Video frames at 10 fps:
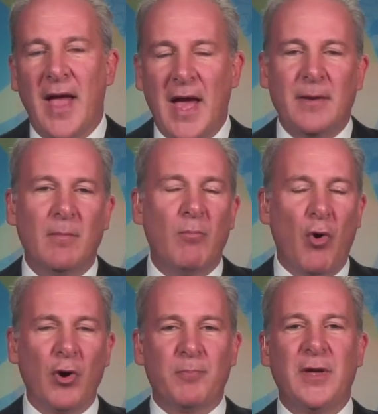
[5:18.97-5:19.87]
And
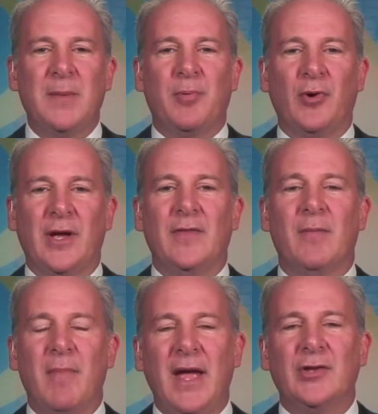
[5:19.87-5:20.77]
more people in the
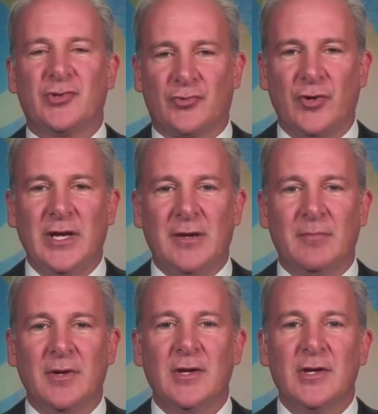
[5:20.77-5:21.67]

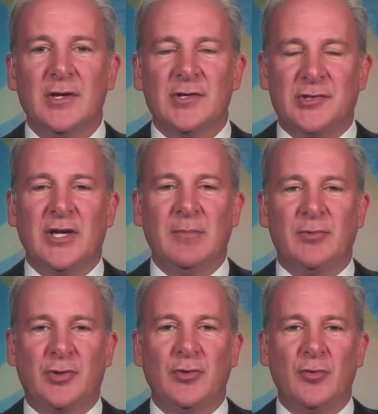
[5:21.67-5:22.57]
mainstream seem
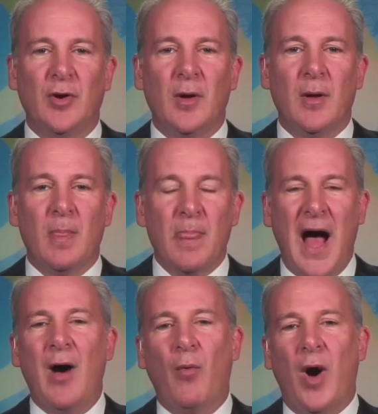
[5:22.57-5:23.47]
to
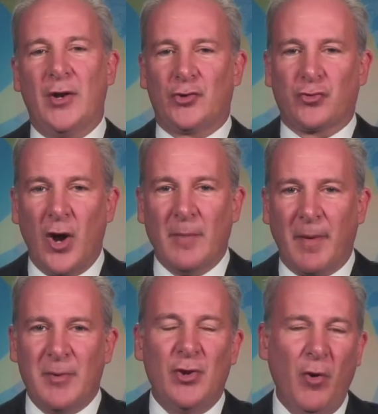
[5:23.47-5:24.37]
not want Trump.
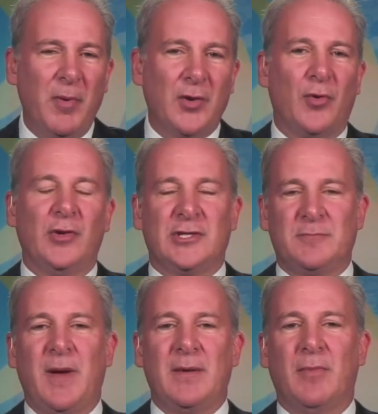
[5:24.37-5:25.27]
I mean, nobody really
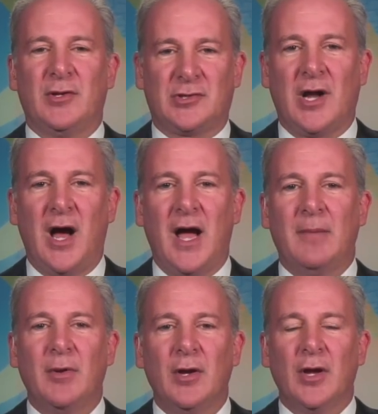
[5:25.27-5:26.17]
spent much
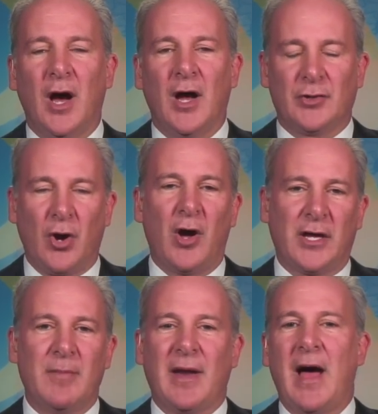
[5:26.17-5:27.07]
time uh,
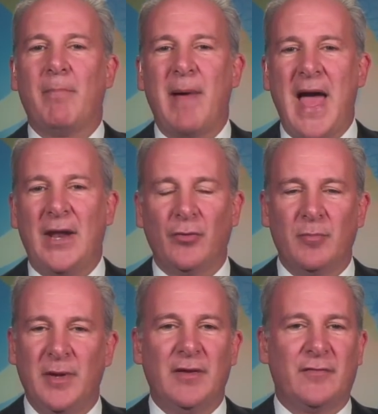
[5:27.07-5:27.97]
talking about how bad it
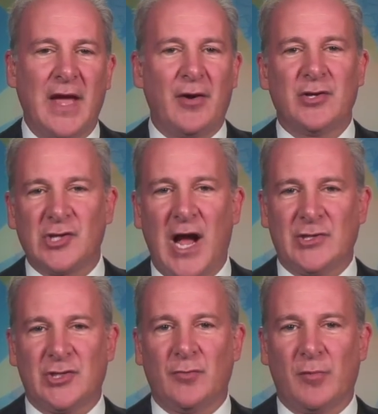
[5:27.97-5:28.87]
would be if Gary
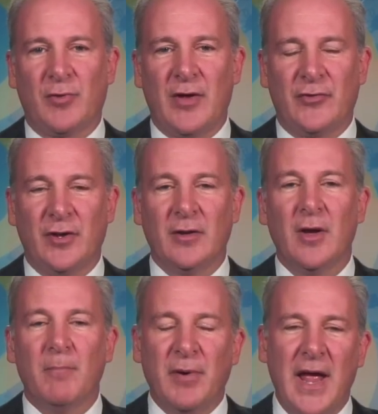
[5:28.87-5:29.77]
Johnson were president
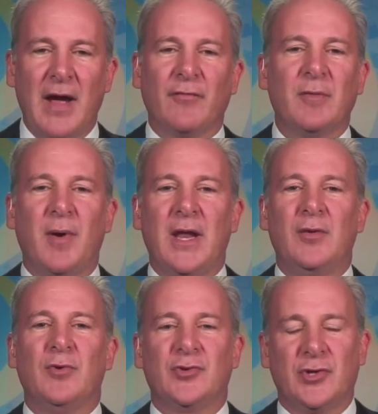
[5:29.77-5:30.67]
but everybody
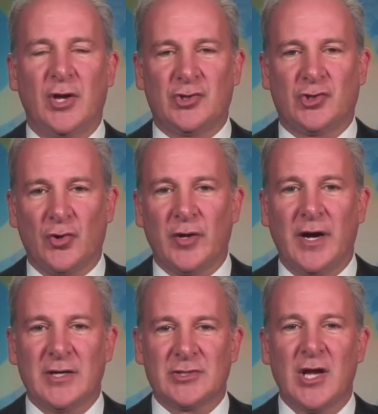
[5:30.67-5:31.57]
was assuring
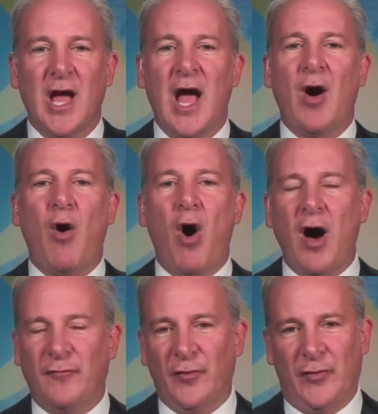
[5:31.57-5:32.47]
us how
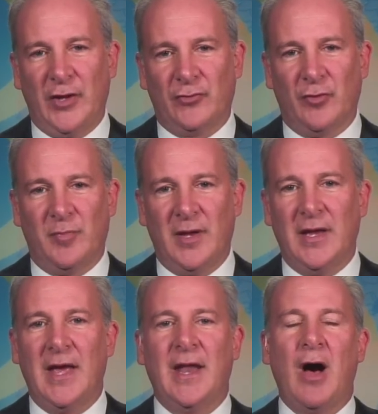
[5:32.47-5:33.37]
awful things would
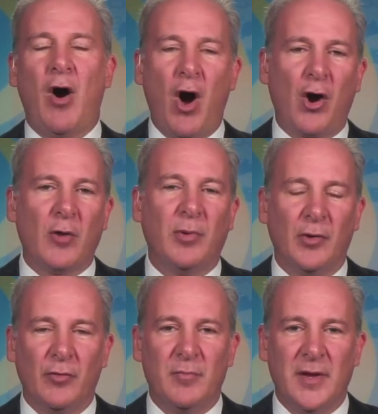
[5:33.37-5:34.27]
be and how horrible
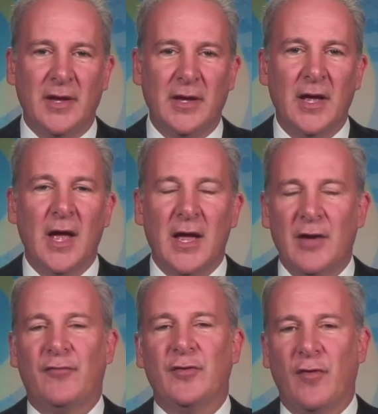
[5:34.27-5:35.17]
it would be
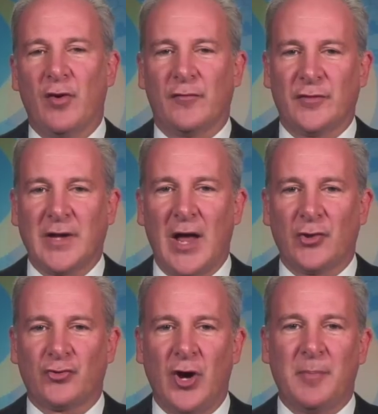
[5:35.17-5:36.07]
if we voted for
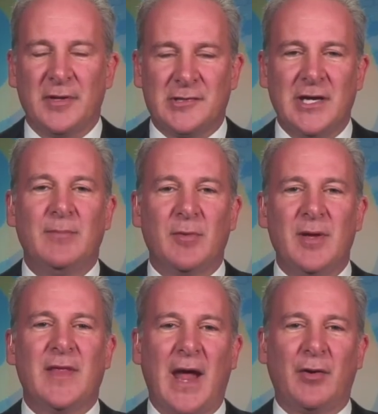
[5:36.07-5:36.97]
Donald Trump. It seemed to
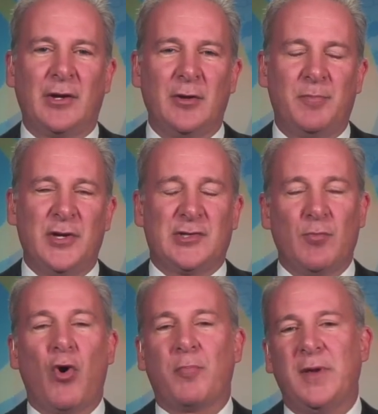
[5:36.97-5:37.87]
me that I could piss
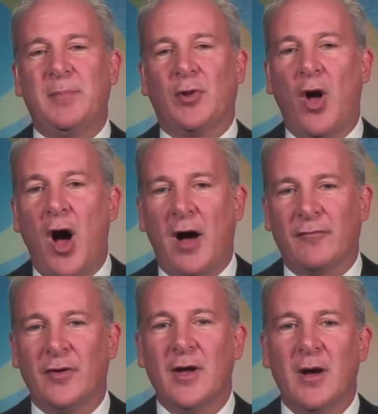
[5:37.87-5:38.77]
more people
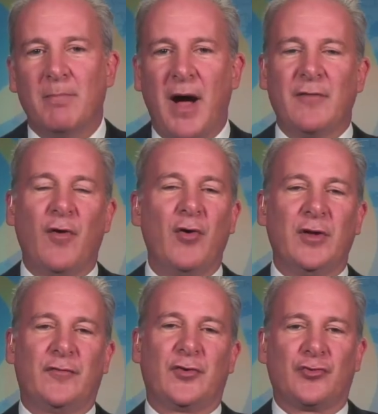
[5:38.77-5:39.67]
off by
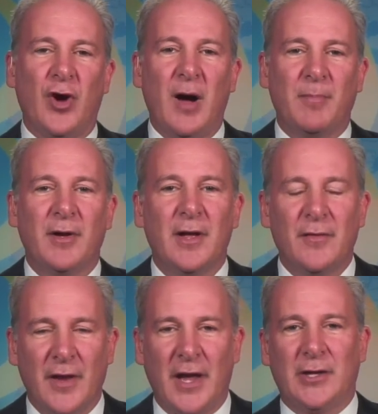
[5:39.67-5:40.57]
voting for Trump
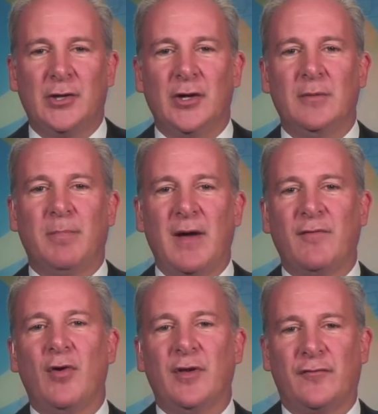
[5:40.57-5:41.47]
than I could by
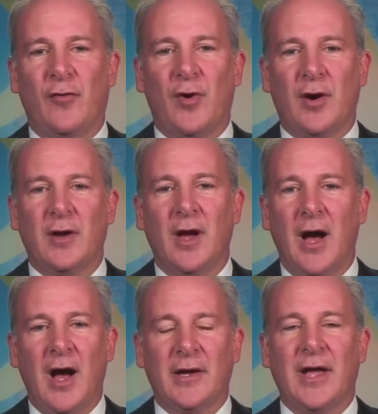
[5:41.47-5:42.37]
voting for
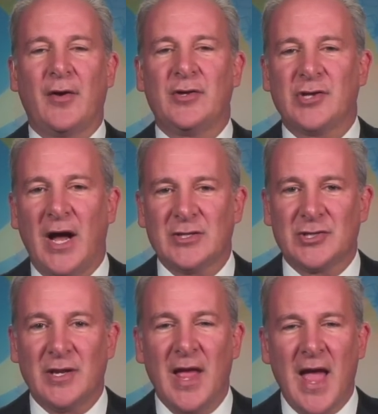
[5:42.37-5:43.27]
uh, Gary
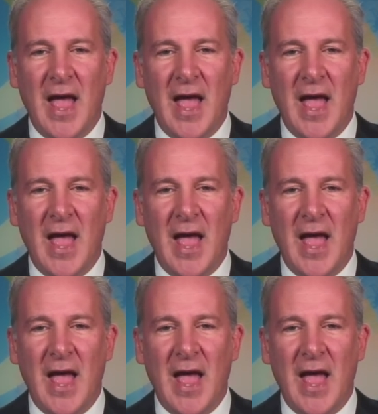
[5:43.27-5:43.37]
Johnson.